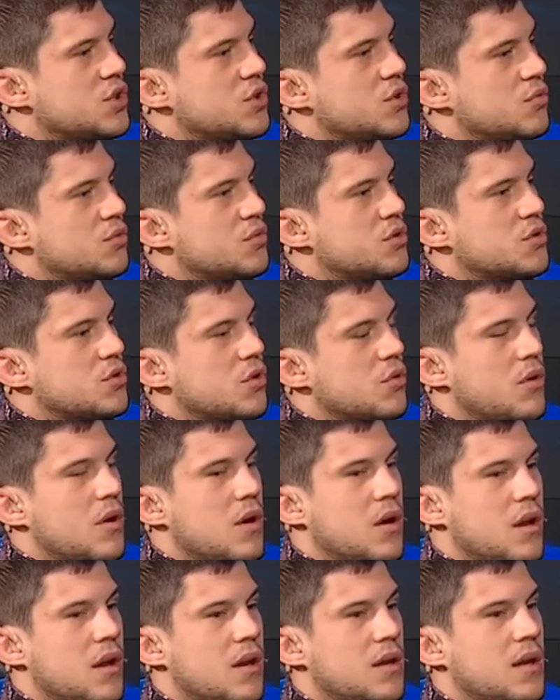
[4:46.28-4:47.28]
at Senshi we
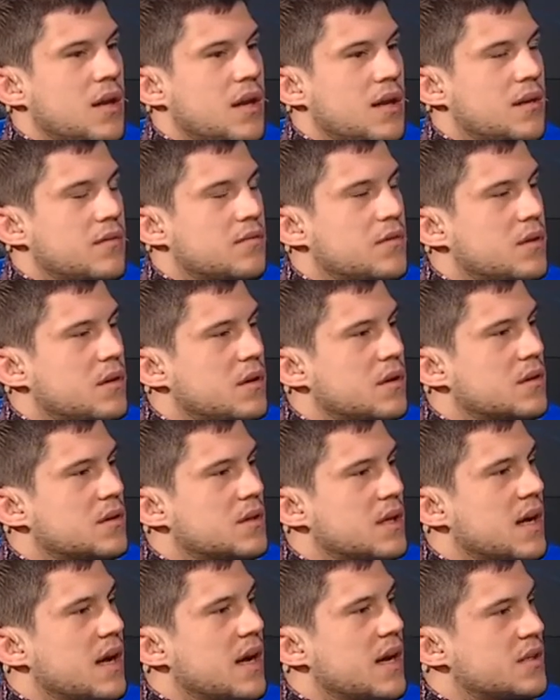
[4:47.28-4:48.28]
saw a, a, lot of
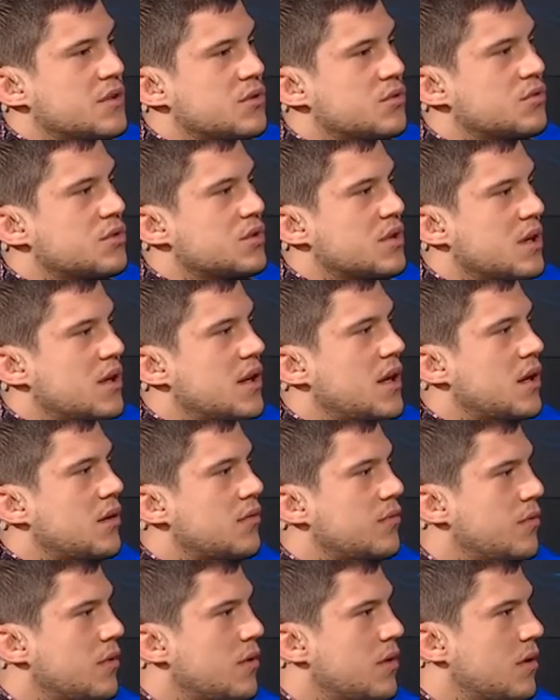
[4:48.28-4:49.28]
the, the guys using a
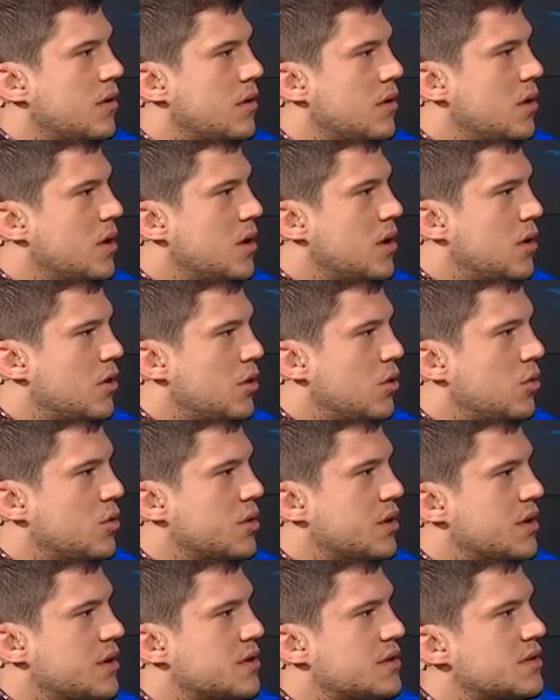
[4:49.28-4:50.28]
lot of uh,
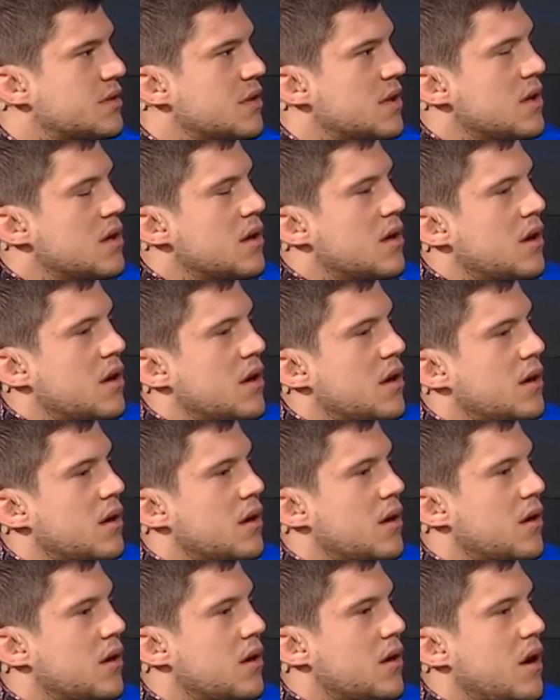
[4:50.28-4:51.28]
low kicks.
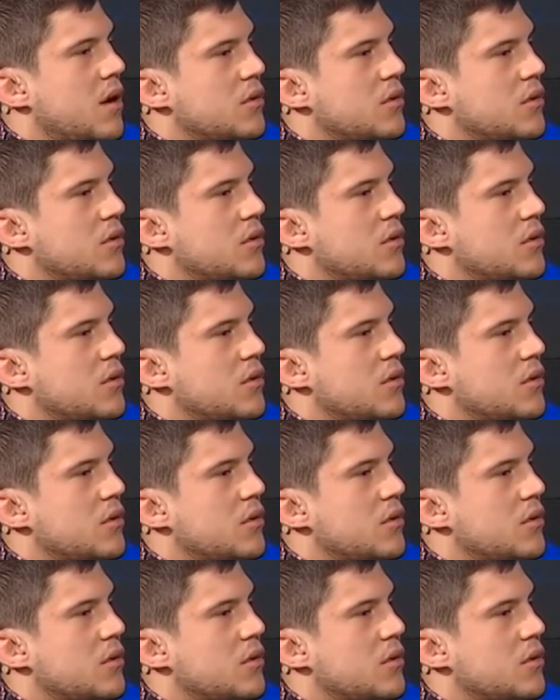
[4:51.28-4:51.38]
Uh,